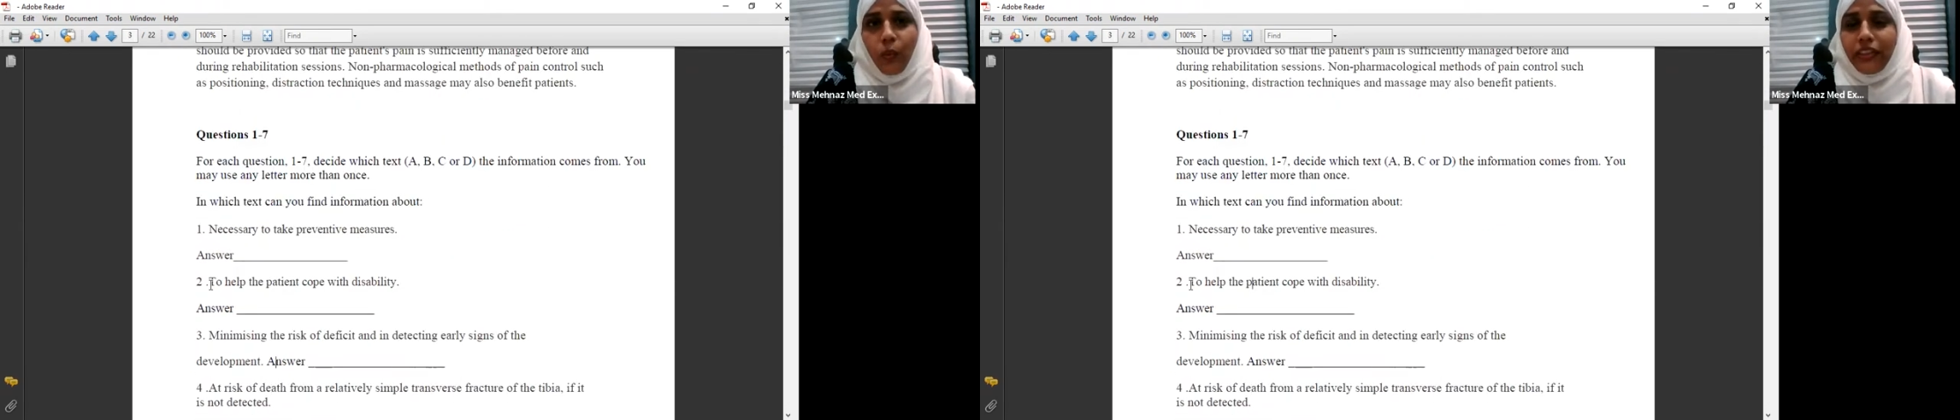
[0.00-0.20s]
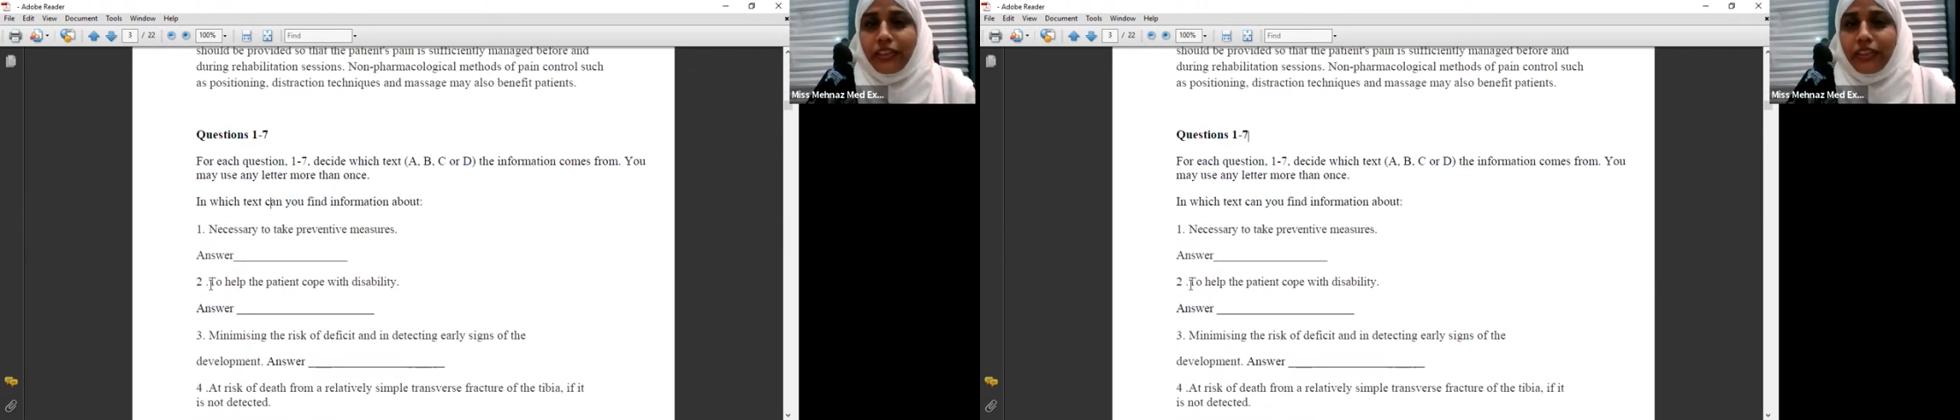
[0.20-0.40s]

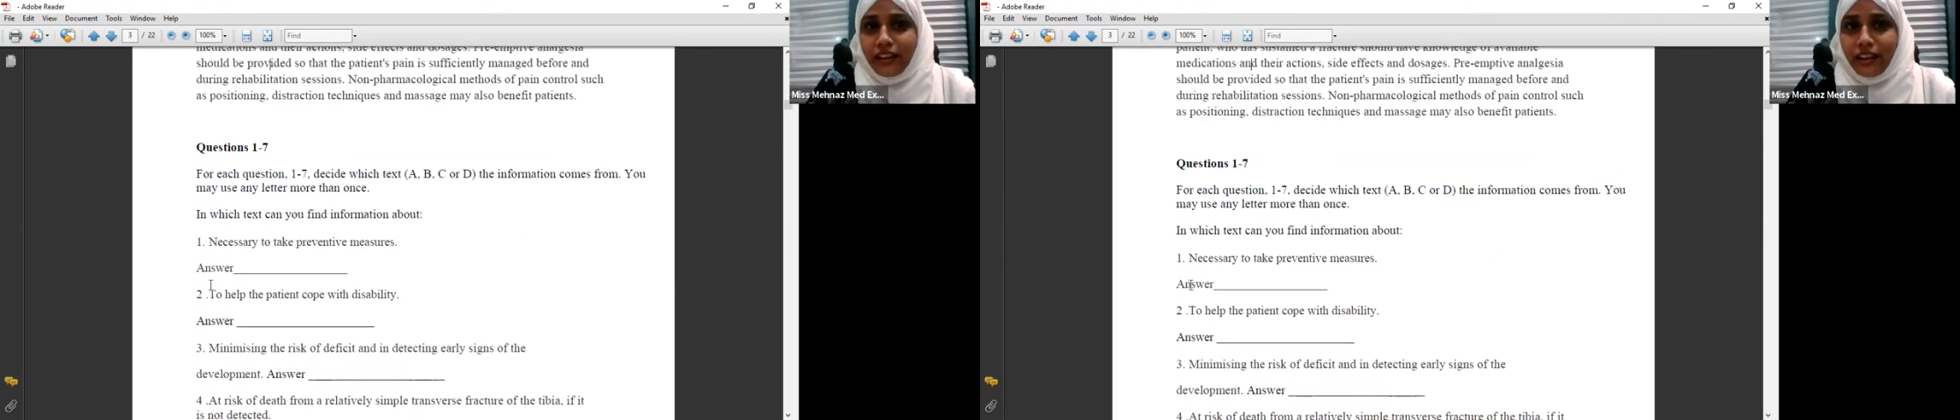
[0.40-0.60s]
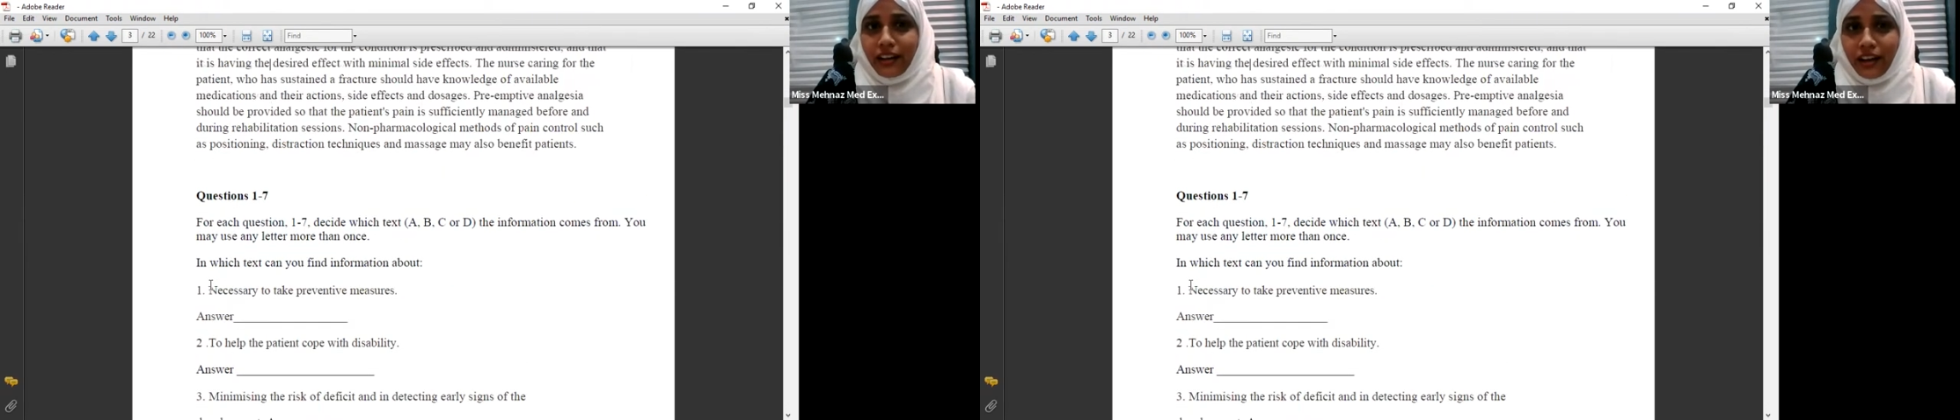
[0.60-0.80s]
One
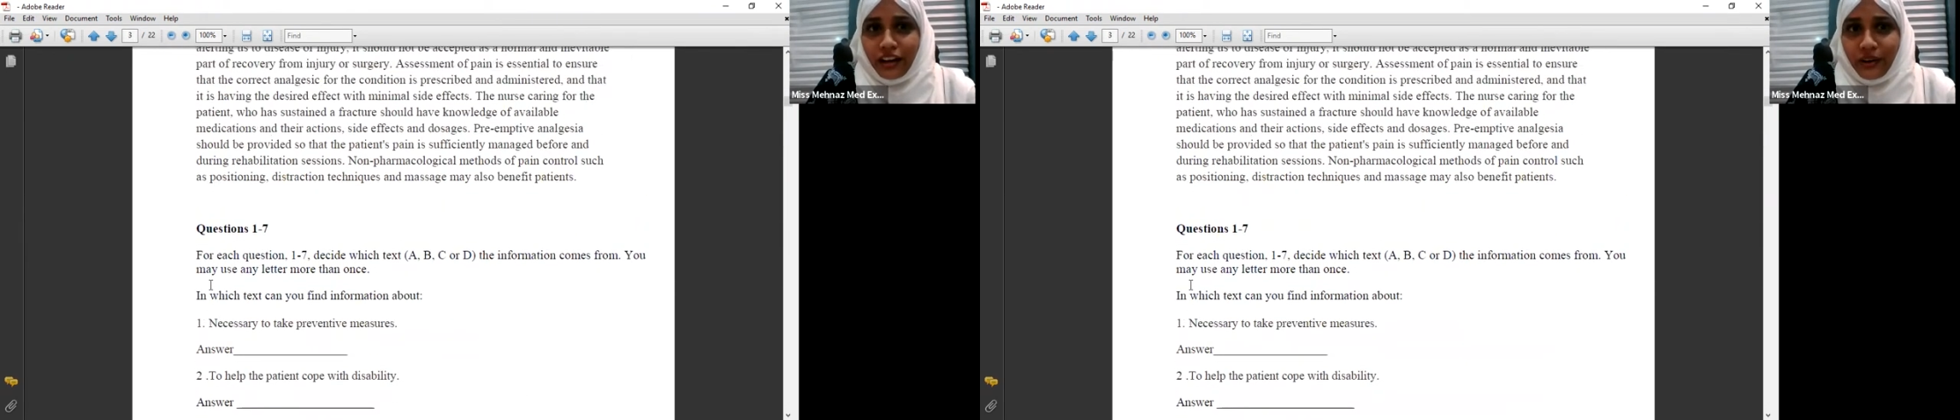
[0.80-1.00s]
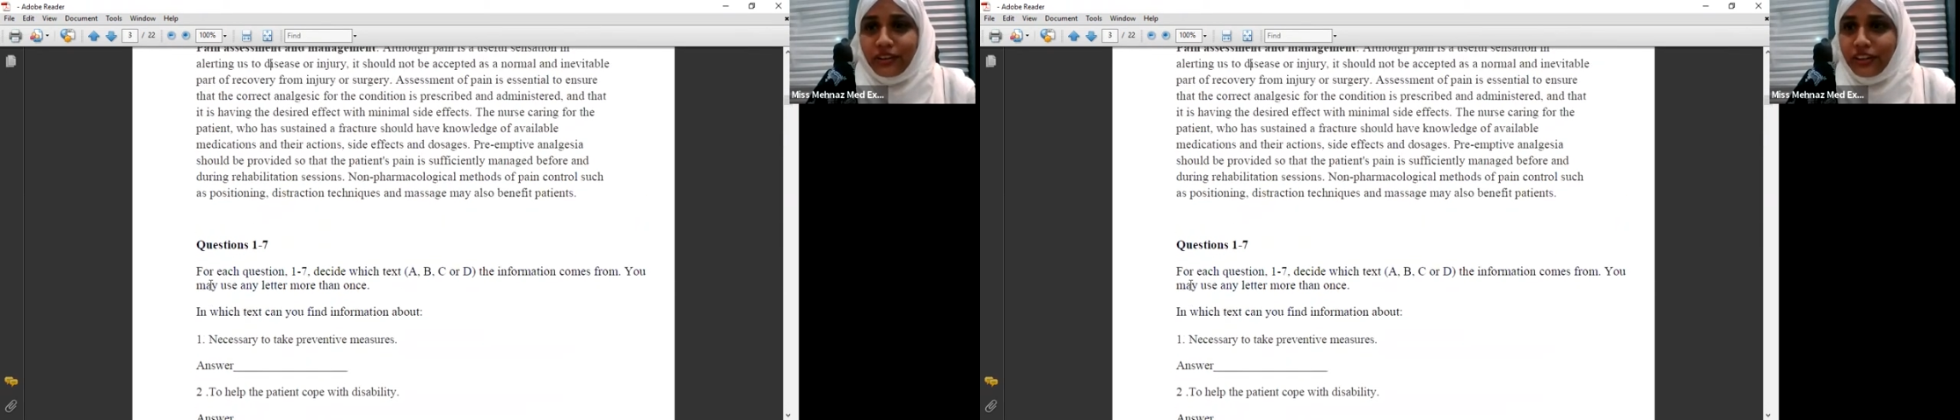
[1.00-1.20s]
thing,
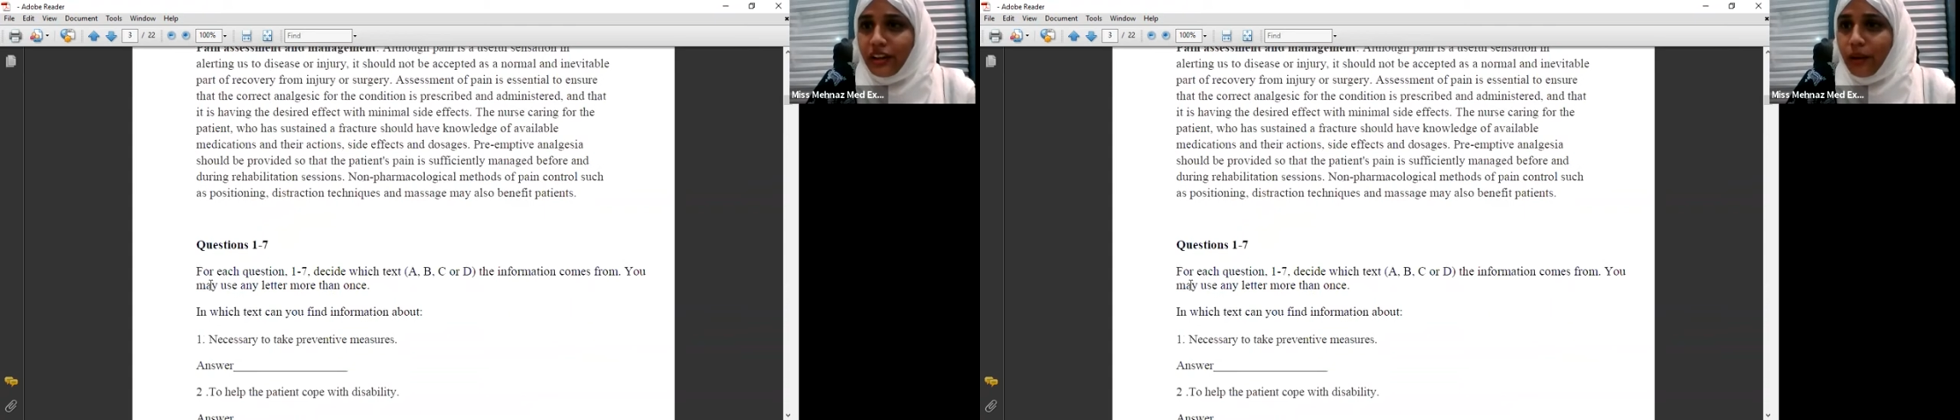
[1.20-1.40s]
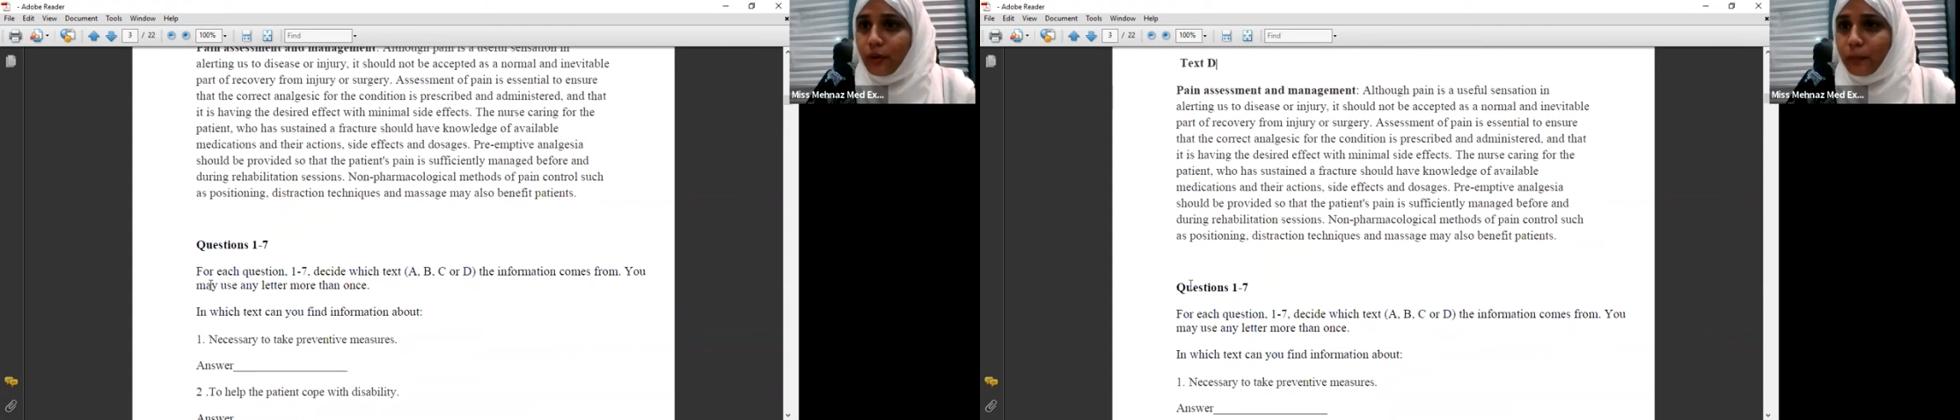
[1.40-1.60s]
good
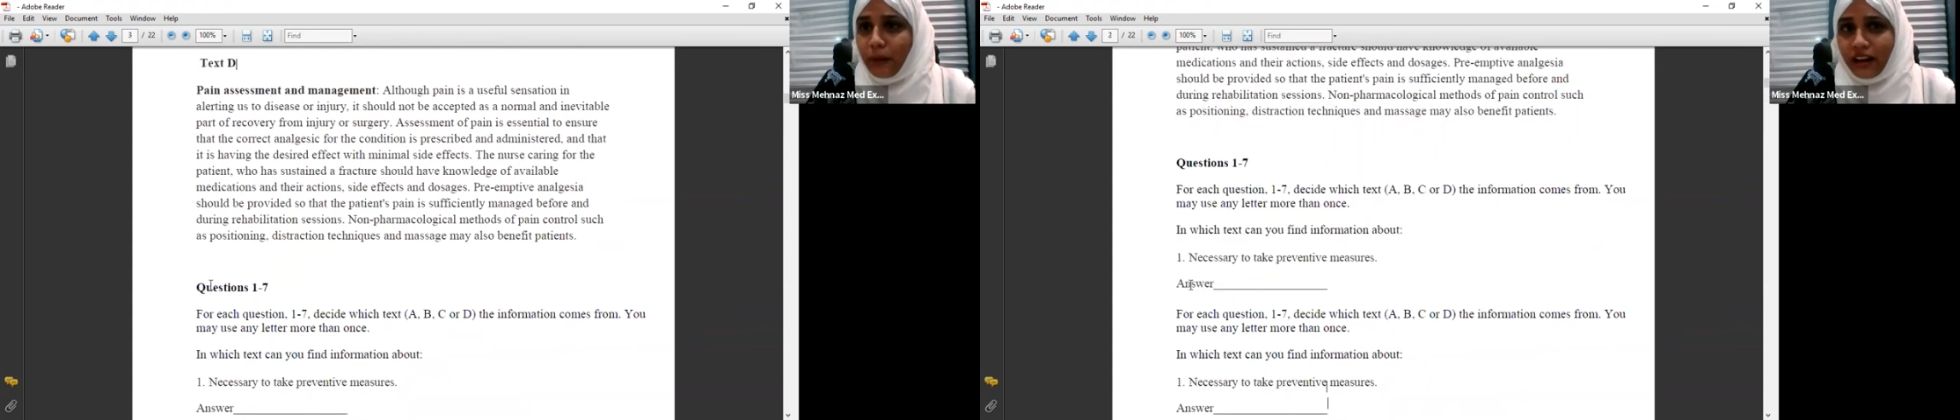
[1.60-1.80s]
thing about